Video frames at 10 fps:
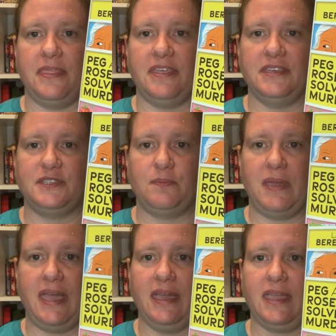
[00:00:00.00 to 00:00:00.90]
this
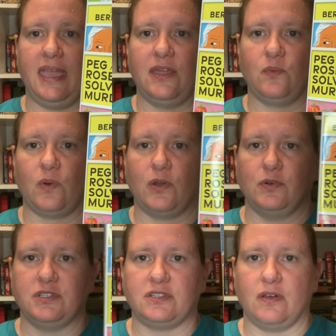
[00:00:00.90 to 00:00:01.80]
Peg and
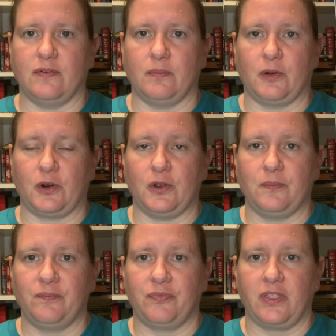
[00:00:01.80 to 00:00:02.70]
Rose Solve a Murder
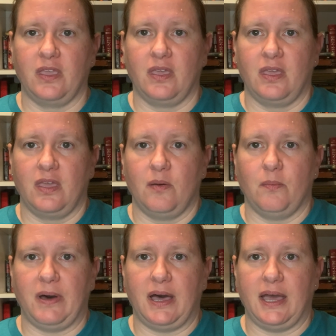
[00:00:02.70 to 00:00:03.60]

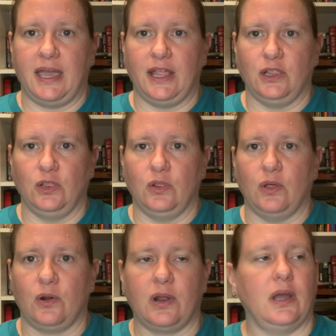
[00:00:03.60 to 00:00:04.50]
by
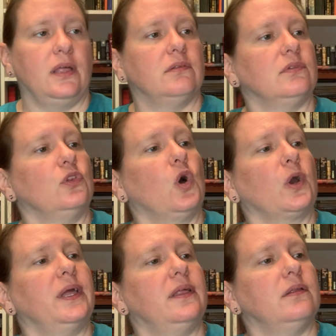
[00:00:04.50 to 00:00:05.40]

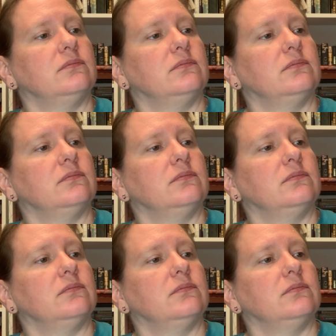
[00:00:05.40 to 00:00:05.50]
Lorien